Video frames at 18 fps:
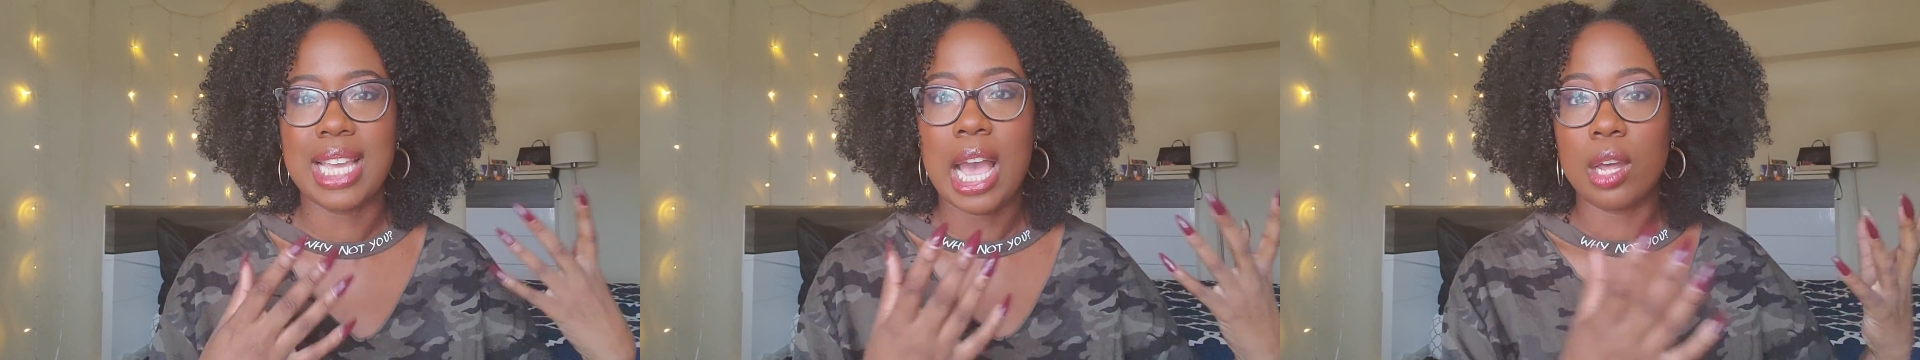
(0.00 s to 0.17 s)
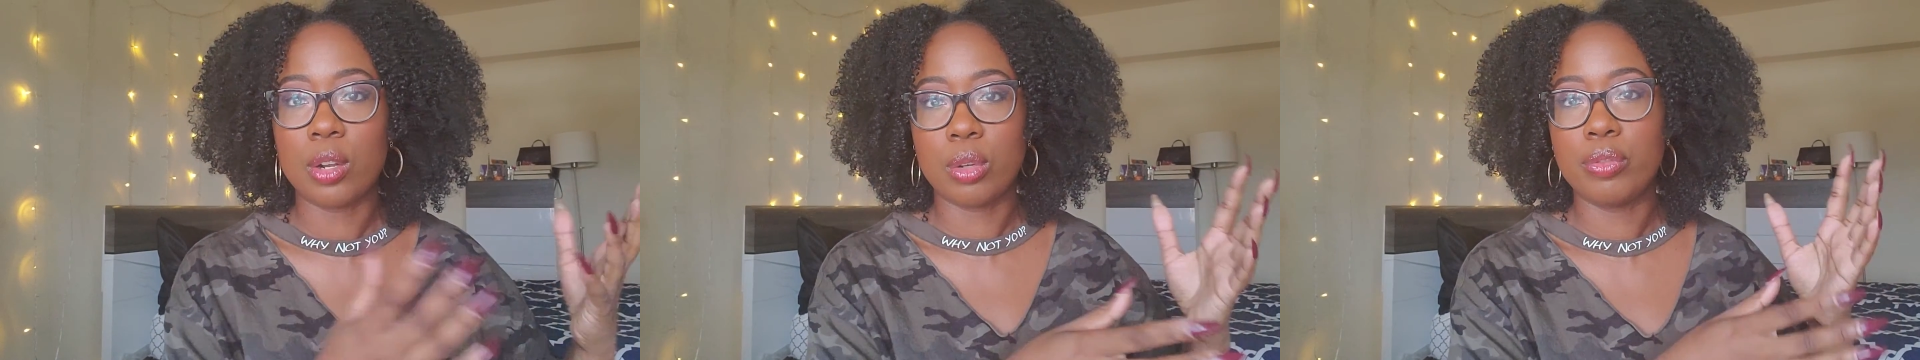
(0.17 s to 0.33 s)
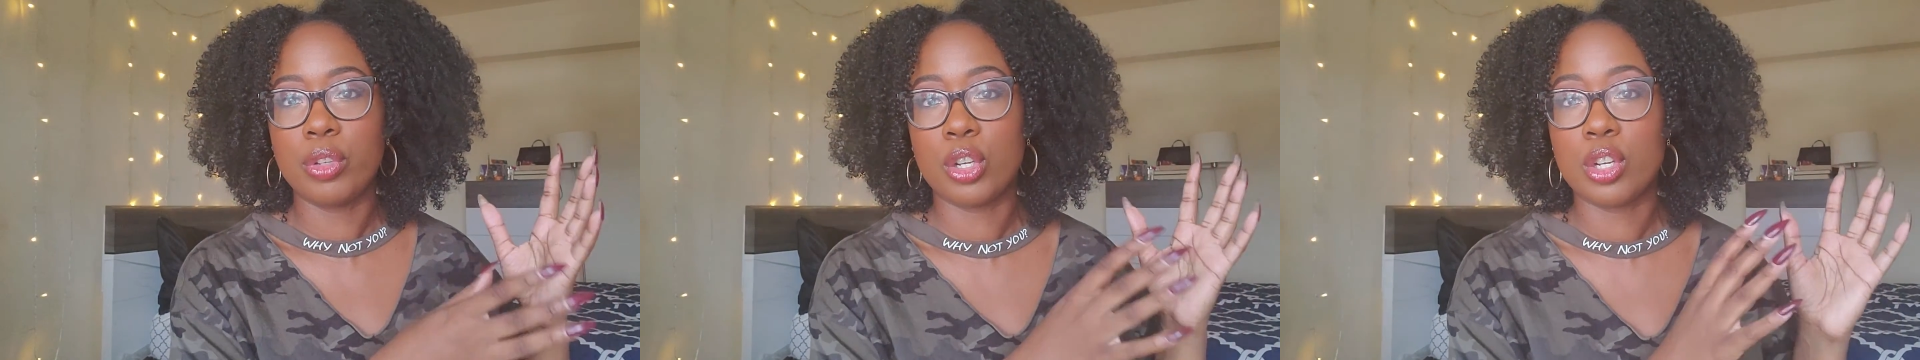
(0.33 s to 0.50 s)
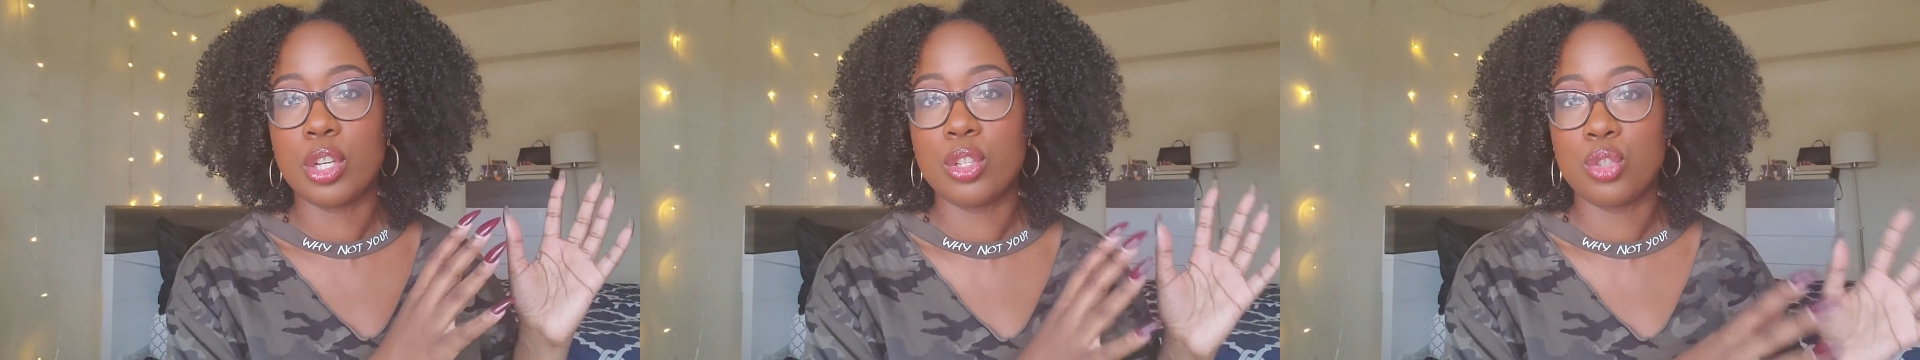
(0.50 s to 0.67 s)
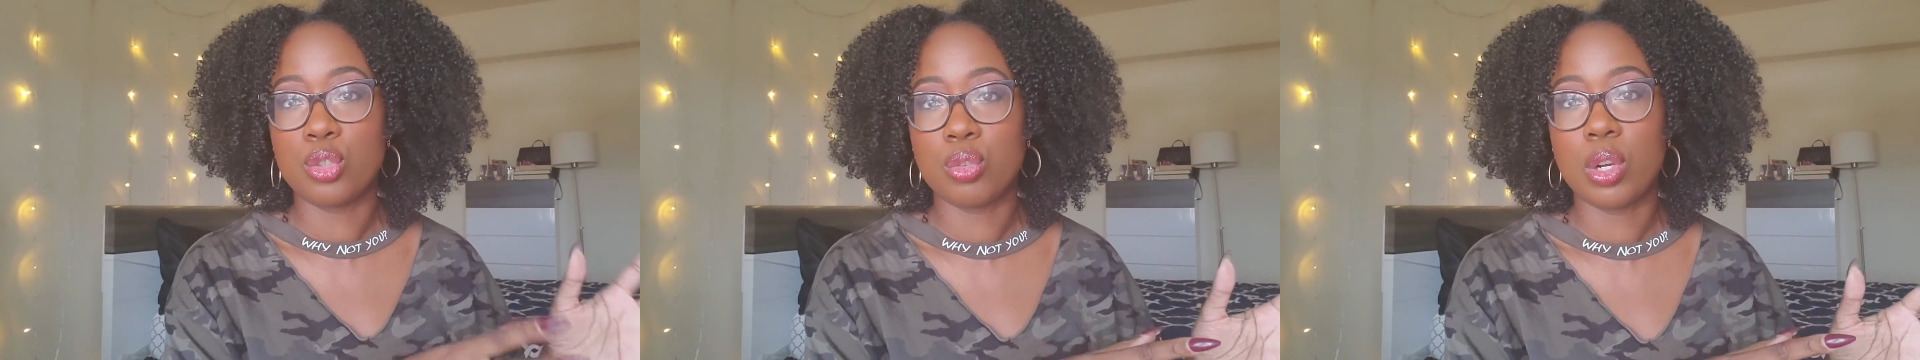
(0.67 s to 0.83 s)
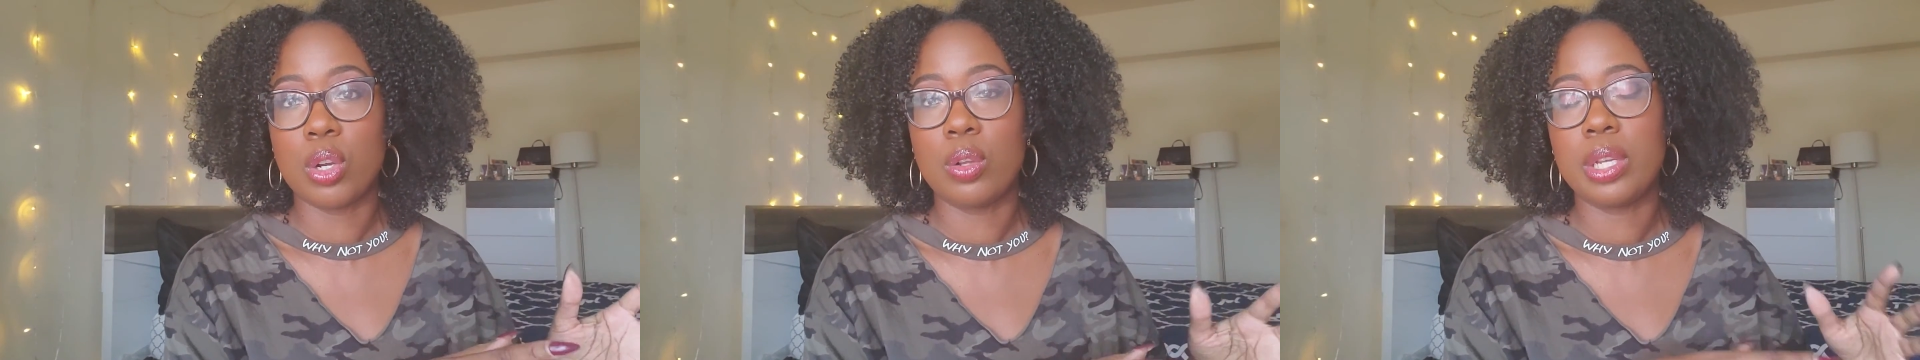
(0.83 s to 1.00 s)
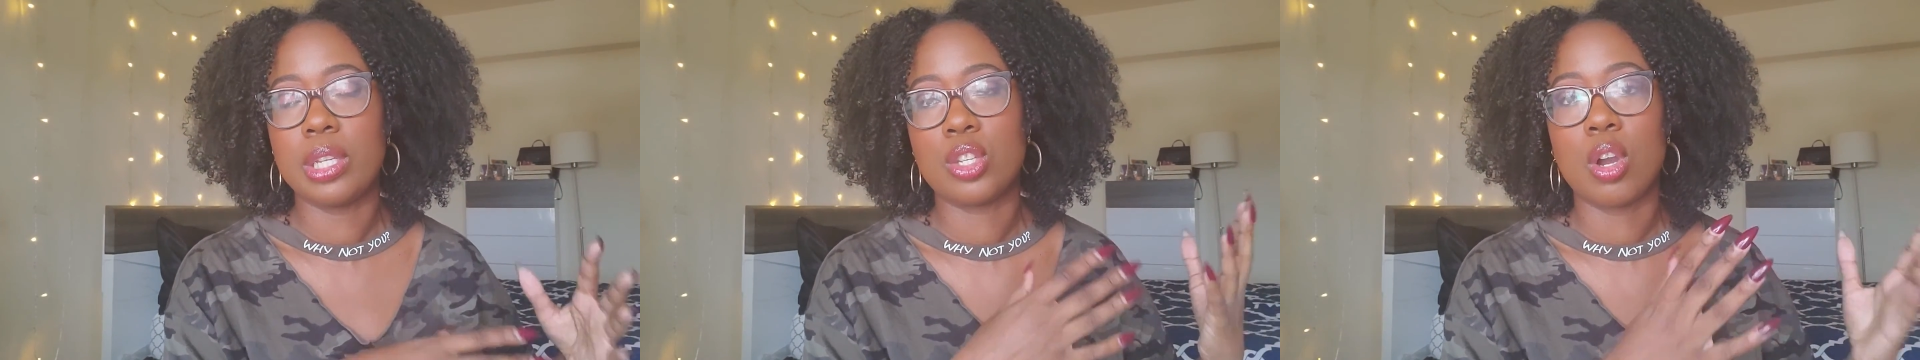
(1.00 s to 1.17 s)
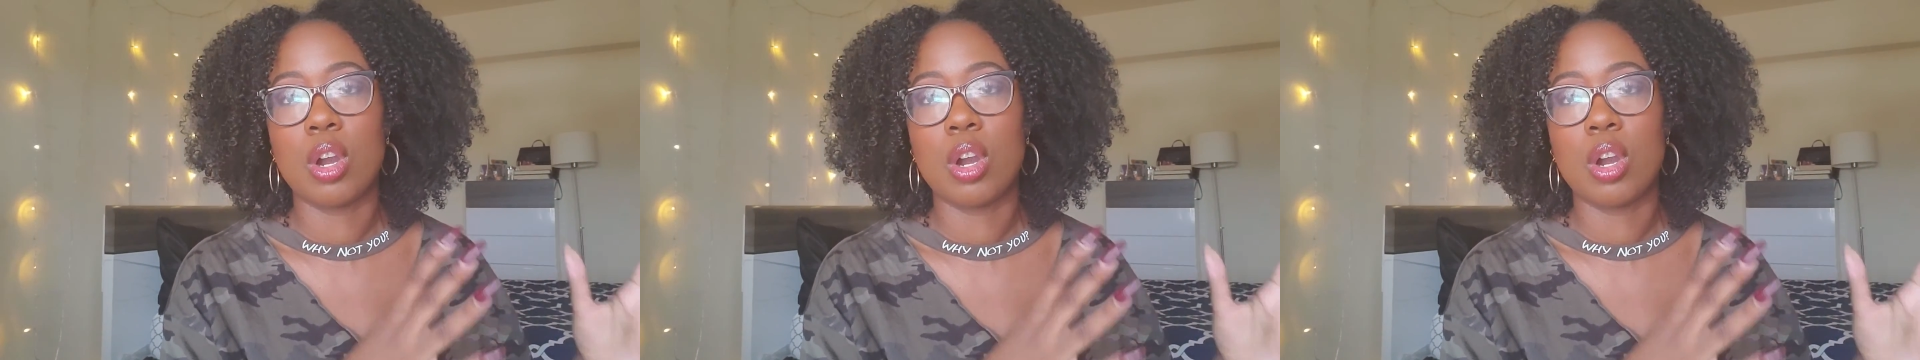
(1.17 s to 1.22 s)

out of your control is